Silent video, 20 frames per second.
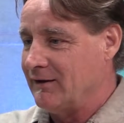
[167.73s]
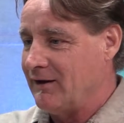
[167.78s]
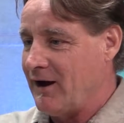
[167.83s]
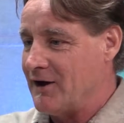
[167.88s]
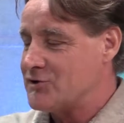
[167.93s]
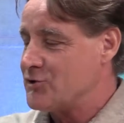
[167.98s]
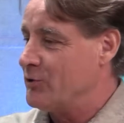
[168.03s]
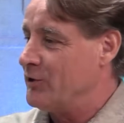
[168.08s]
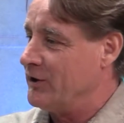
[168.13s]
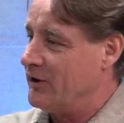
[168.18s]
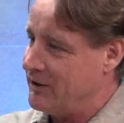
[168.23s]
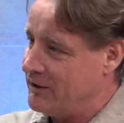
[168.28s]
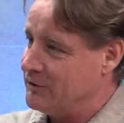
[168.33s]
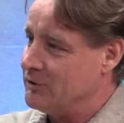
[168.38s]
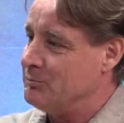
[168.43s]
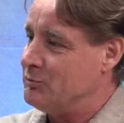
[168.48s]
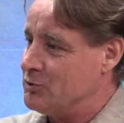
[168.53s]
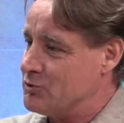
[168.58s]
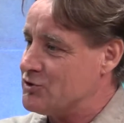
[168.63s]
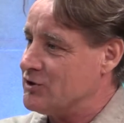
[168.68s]
sort of got
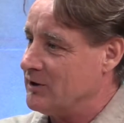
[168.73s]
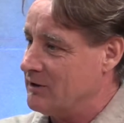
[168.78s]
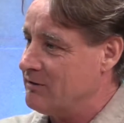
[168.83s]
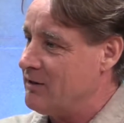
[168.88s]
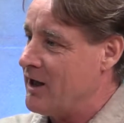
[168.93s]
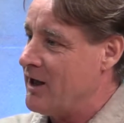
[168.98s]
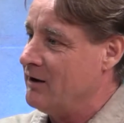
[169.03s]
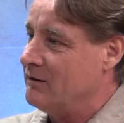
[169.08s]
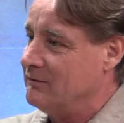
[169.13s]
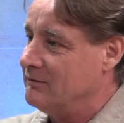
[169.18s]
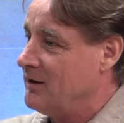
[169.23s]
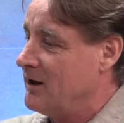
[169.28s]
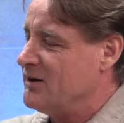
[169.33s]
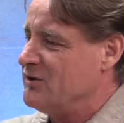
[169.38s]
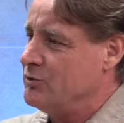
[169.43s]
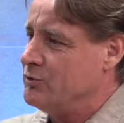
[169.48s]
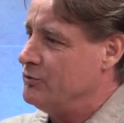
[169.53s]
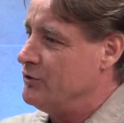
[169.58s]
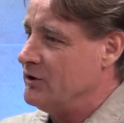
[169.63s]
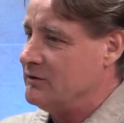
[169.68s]
into music then. I
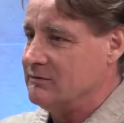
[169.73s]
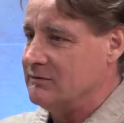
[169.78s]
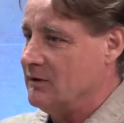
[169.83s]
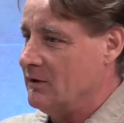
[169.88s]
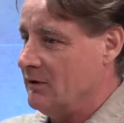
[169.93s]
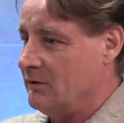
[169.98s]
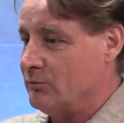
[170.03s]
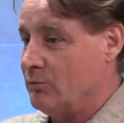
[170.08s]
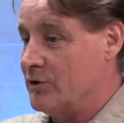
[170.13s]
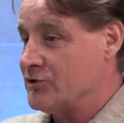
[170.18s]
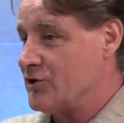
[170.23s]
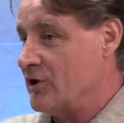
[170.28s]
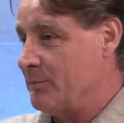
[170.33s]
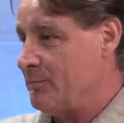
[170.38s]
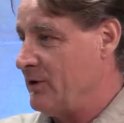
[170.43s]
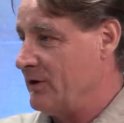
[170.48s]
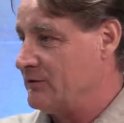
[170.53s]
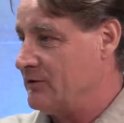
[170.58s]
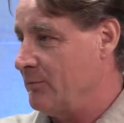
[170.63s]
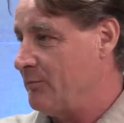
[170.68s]
knew that once I
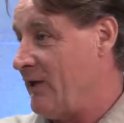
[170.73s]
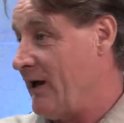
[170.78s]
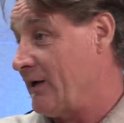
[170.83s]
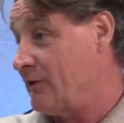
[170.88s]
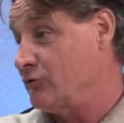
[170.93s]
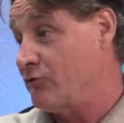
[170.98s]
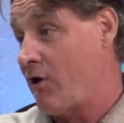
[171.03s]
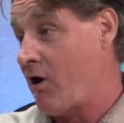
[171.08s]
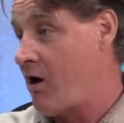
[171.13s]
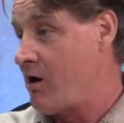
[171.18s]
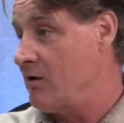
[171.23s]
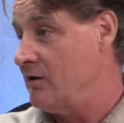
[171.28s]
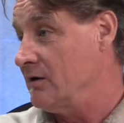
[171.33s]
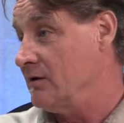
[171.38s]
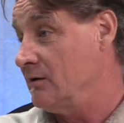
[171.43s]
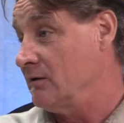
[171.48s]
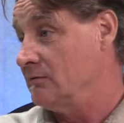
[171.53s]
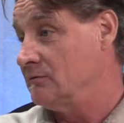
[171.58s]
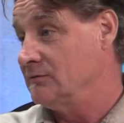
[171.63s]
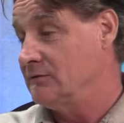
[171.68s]
picked up that
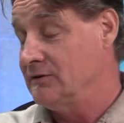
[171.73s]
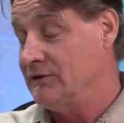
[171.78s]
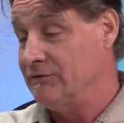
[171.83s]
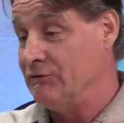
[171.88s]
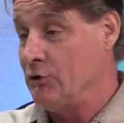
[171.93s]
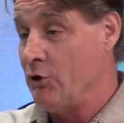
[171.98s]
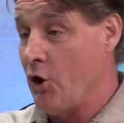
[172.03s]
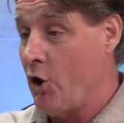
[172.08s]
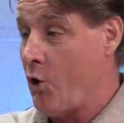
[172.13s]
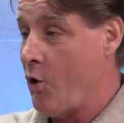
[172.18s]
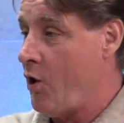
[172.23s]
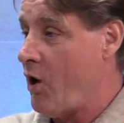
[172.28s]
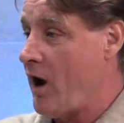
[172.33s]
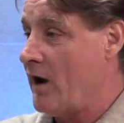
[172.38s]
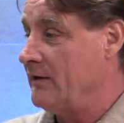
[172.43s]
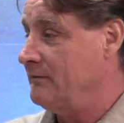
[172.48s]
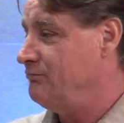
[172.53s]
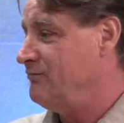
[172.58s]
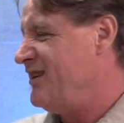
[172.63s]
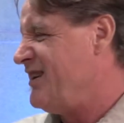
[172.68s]
guitar, even though
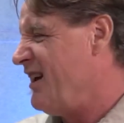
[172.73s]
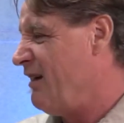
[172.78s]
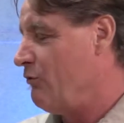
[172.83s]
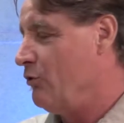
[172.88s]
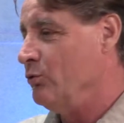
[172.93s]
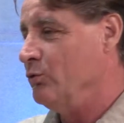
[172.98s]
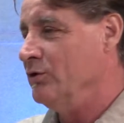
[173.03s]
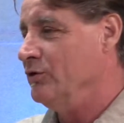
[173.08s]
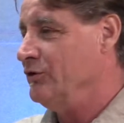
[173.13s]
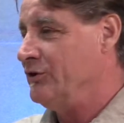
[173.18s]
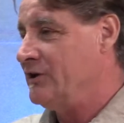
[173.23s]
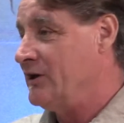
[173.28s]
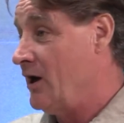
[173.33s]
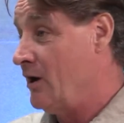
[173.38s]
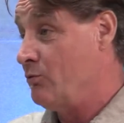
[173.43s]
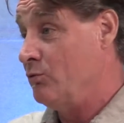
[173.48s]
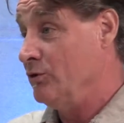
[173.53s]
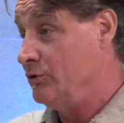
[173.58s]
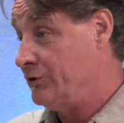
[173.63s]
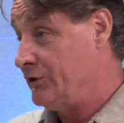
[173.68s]
I never really
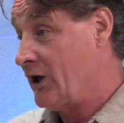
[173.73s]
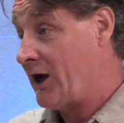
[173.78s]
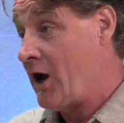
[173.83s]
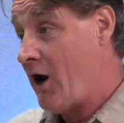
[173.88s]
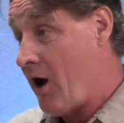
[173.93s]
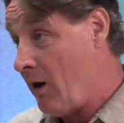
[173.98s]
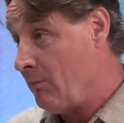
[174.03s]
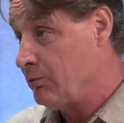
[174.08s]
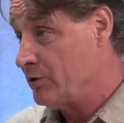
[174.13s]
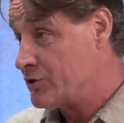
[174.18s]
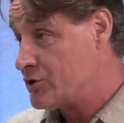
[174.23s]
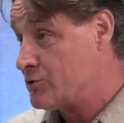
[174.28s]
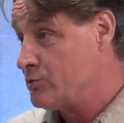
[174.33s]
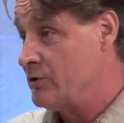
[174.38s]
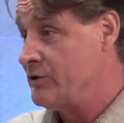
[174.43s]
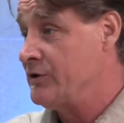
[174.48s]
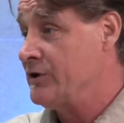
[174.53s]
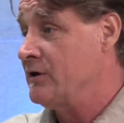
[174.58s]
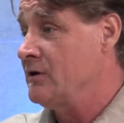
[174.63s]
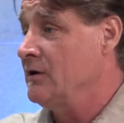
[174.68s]
got really accomplished
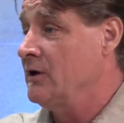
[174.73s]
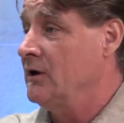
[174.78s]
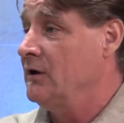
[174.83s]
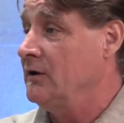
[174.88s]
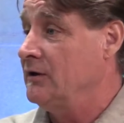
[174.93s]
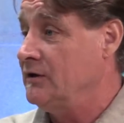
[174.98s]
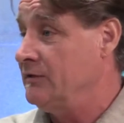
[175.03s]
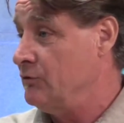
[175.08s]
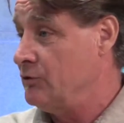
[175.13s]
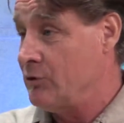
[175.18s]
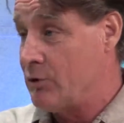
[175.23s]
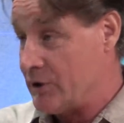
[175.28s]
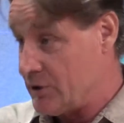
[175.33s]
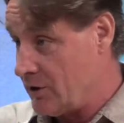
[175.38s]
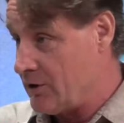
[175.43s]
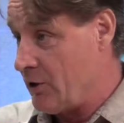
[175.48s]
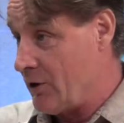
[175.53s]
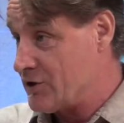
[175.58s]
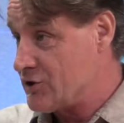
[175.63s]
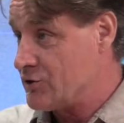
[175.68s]
with it, even though
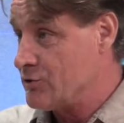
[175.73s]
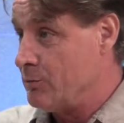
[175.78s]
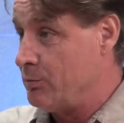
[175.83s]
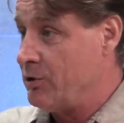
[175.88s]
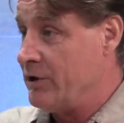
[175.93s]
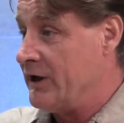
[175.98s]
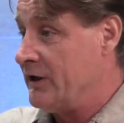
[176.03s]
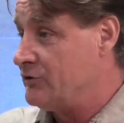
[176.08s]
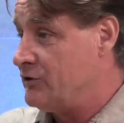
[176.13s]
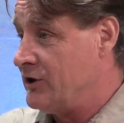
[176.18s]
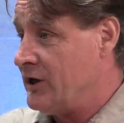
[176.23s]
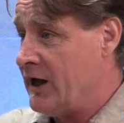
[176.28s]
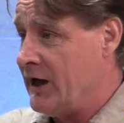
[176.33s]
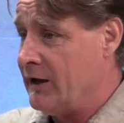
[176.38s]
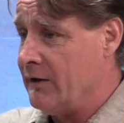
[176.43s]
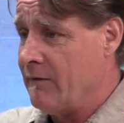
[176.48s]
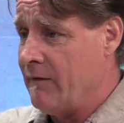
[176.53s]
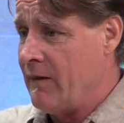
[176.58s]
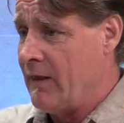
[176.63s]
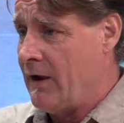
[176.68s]
I still play it
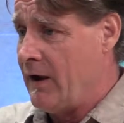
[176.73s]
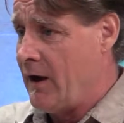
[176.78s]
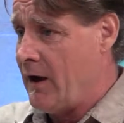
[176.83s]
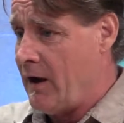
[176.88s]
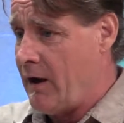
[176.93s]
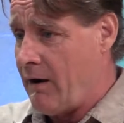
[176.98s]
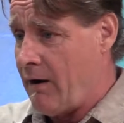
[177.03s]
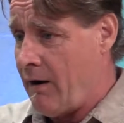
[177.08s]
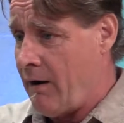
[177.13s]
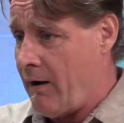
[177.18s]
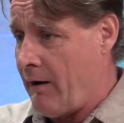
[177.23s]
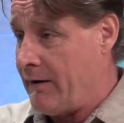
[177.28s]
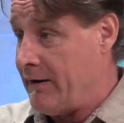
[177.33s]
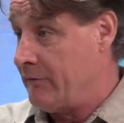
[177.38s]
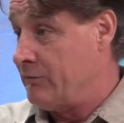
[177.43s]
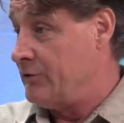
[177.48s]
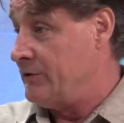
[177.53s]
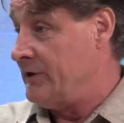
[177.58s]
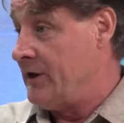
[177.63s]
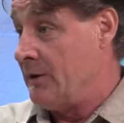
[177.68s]
today,
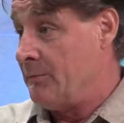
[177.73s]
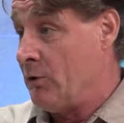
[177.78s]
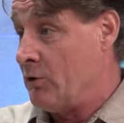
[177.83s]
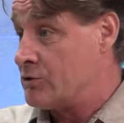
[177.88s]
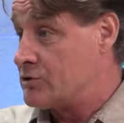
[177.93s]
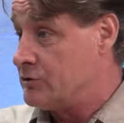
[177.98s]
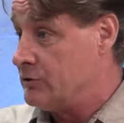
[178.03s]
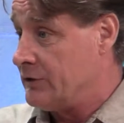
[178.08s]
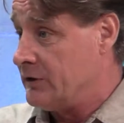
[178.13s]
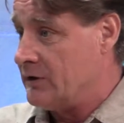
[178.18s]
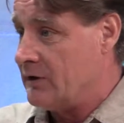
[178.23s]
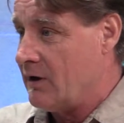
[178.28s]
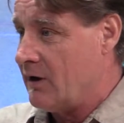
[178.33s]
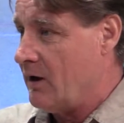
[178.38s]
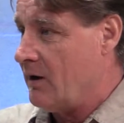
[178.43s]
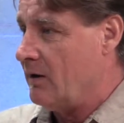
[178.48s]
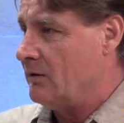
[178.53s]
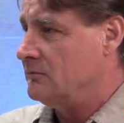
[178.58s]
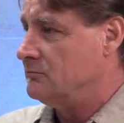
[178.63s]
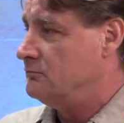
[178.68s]
every day mostly,
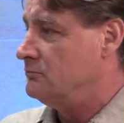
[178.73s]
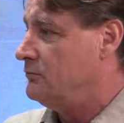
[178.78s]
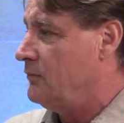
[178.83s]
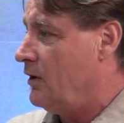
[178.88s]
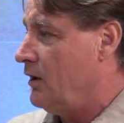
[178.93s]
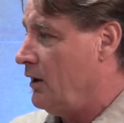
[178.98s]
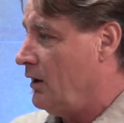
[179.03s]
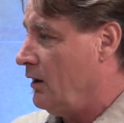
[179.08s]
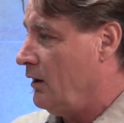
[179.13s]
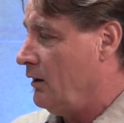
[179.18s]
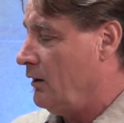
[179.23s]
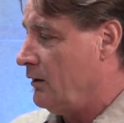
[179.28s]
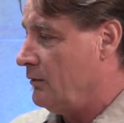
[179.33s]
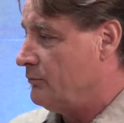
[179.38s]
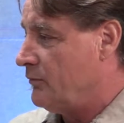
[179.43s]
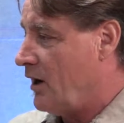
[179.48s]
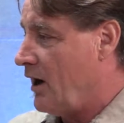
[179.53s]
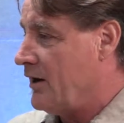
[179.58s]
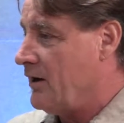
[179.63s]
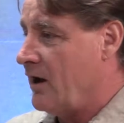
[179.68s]

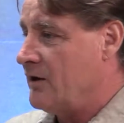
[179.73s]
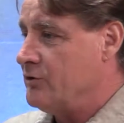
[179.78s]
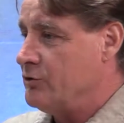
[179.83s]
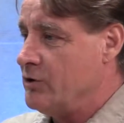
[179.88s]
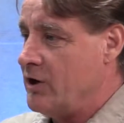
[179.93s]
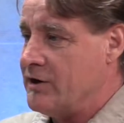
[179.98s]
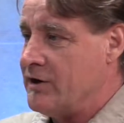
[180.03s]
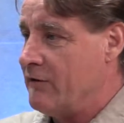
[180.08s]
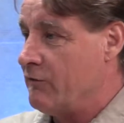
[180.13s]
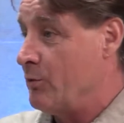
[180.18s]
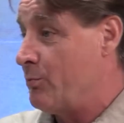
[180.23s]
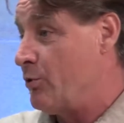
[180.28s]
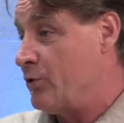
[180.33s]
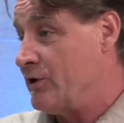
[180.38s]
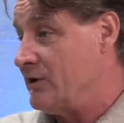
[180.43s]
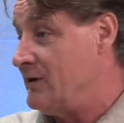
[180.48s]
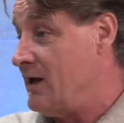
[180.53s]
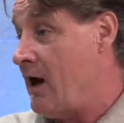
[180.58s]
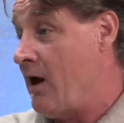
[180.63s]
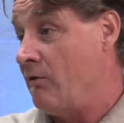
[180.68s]
I knew I'd never put
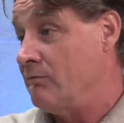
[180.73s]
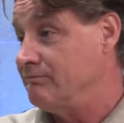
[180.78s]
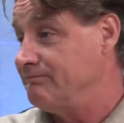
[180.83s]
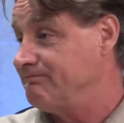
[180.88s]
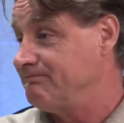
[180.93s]
it down.